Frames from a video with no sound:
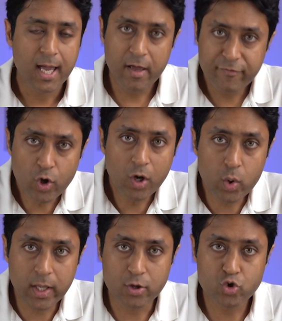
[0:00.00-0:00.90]
If you're
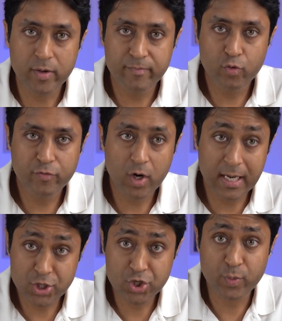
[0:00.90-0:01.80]
looking to improve your
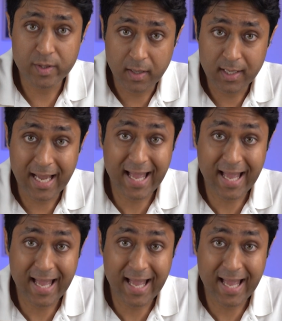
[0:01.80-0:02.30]
relationship with money,